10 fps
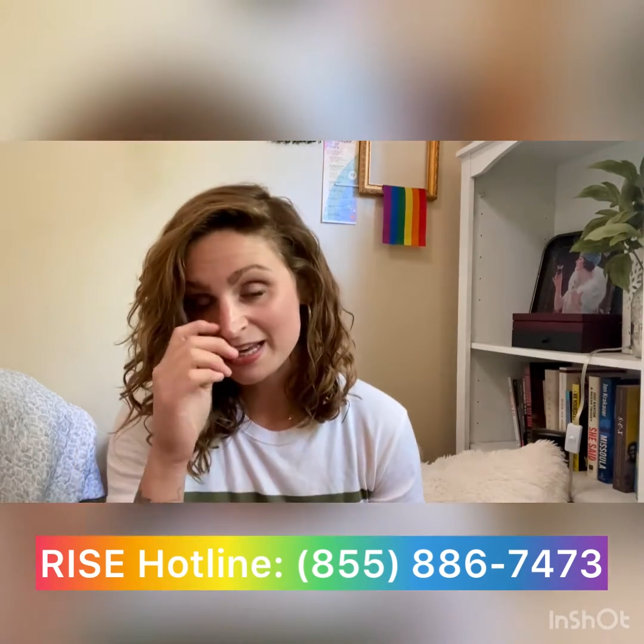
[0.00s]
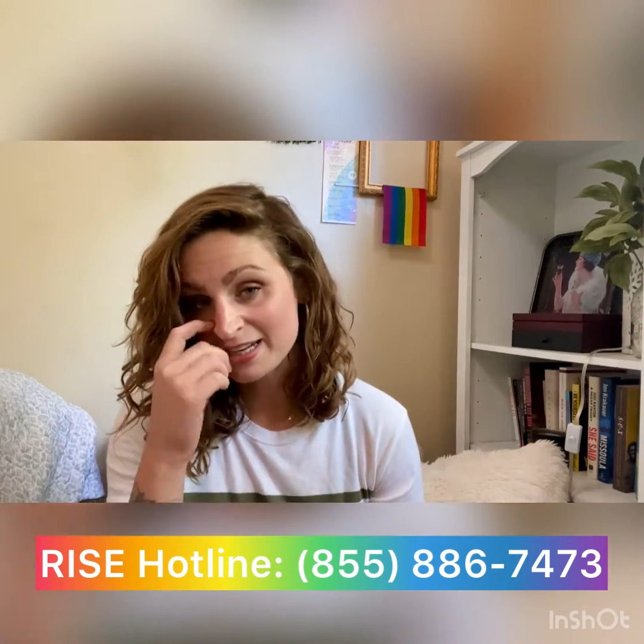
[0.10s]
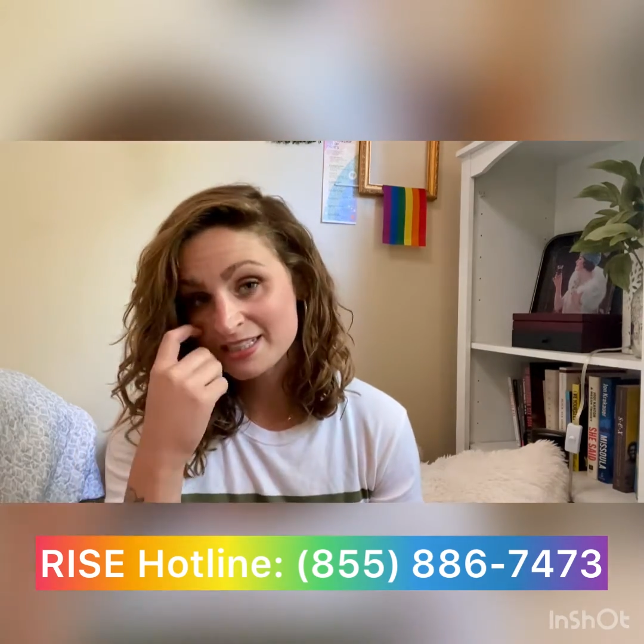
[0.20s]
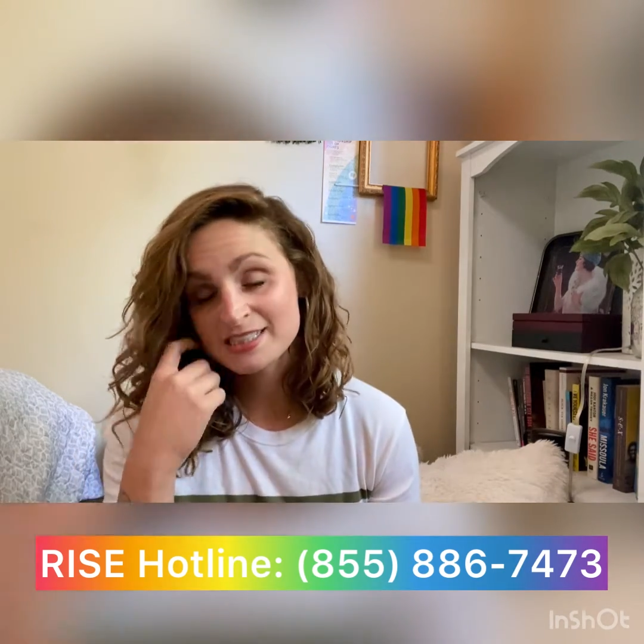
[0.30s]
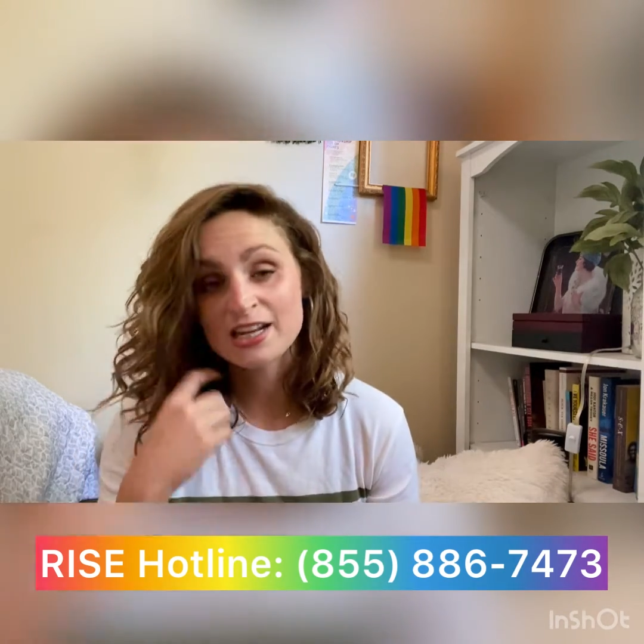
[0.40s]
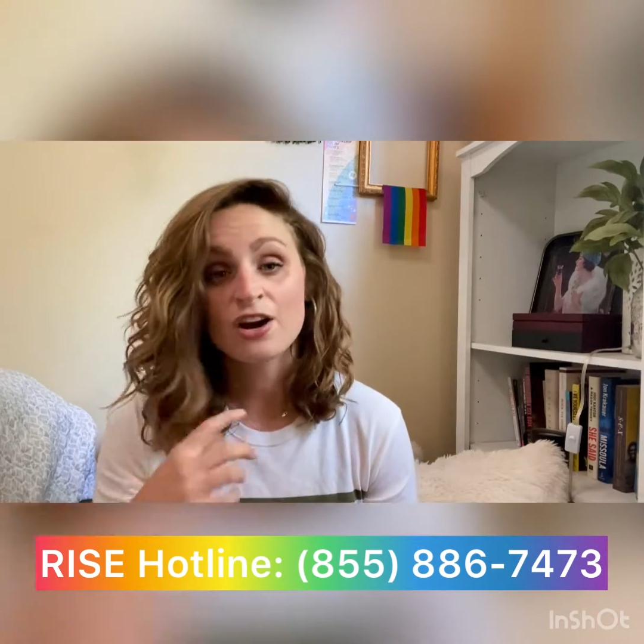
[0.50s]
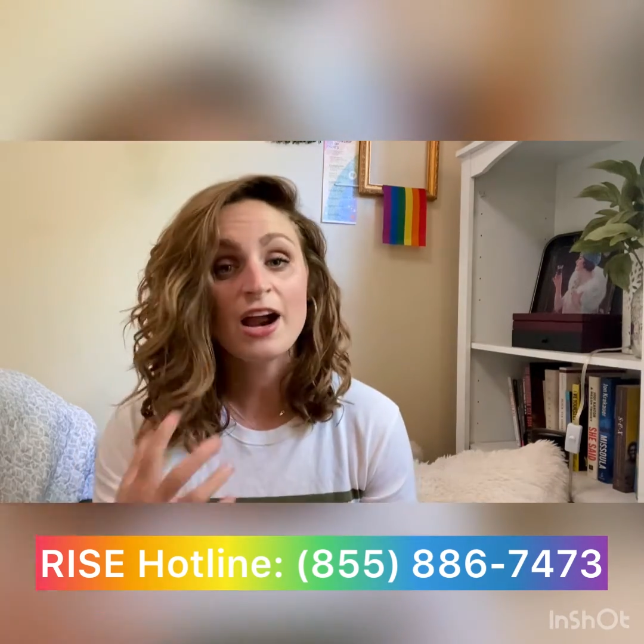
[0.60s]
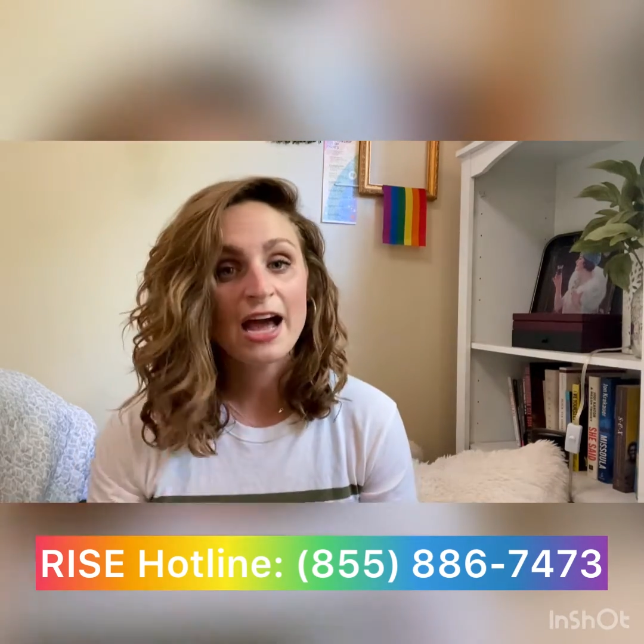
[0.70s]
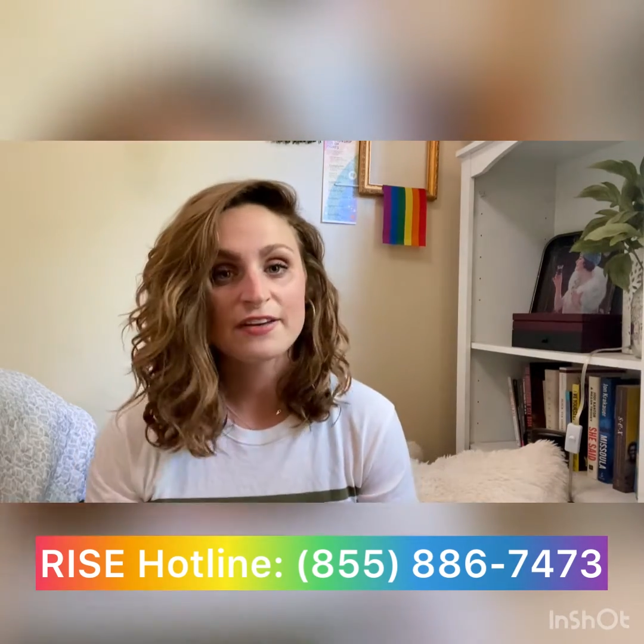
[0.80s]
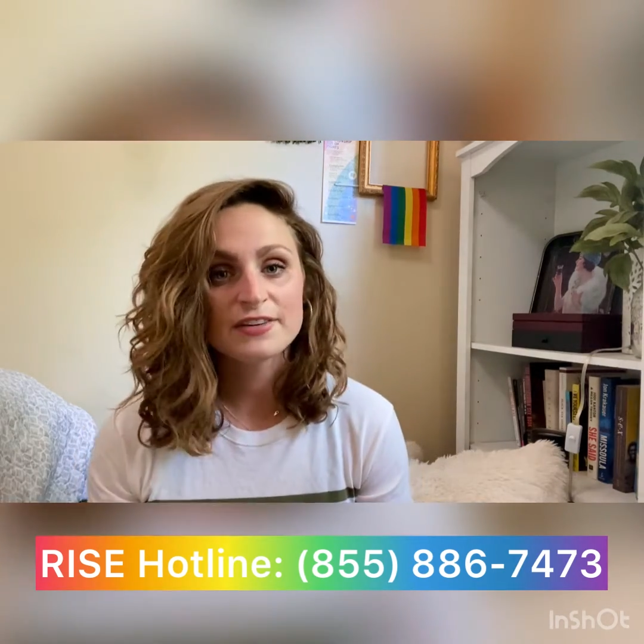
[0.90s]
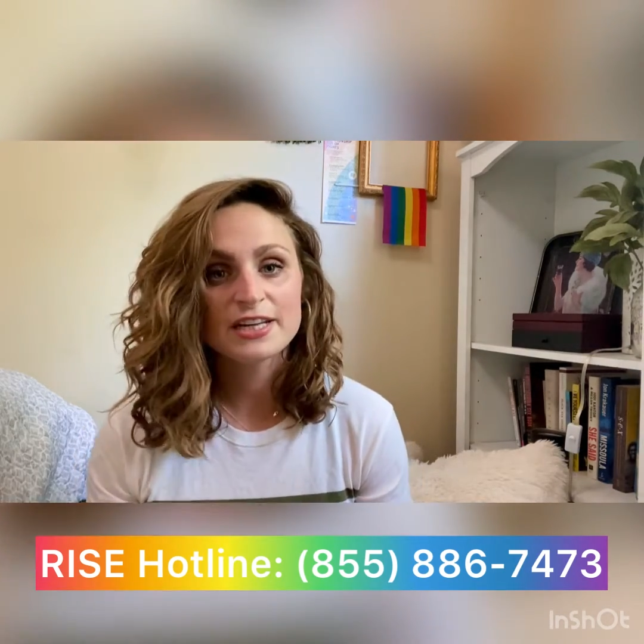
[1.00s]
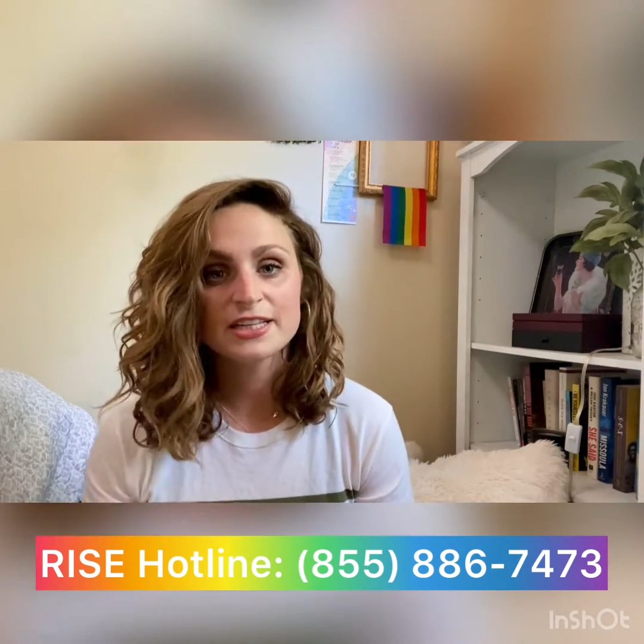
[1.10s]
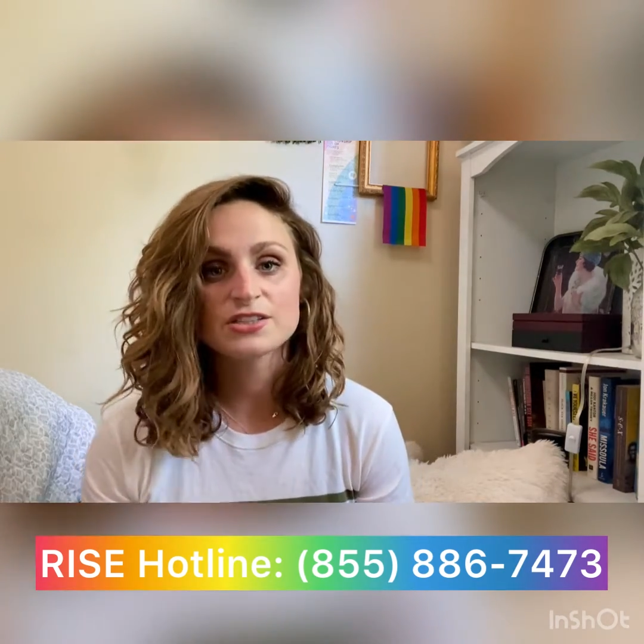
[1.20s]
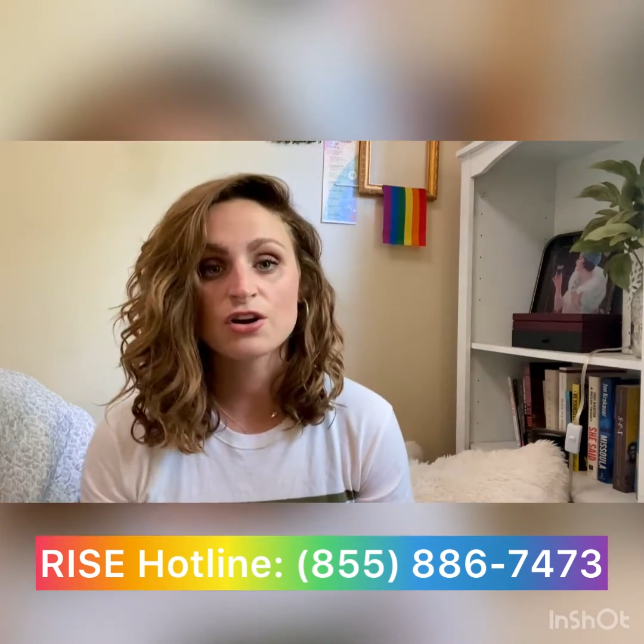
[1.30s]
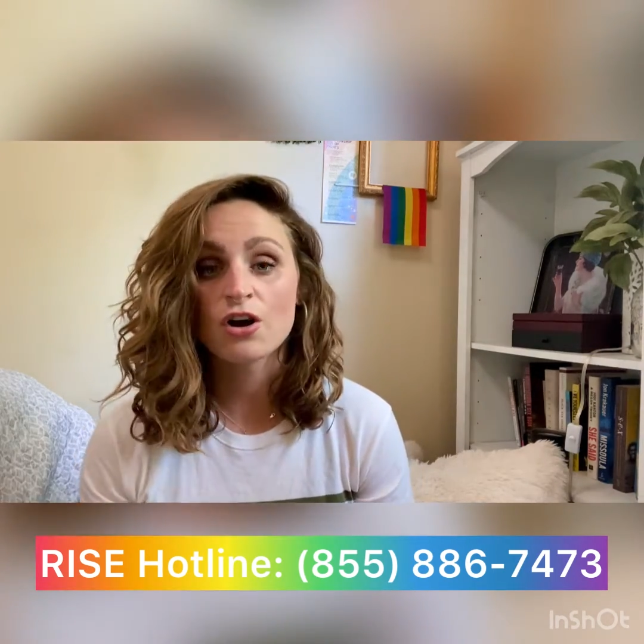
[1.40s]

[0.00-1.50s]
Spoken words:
is that our advocates are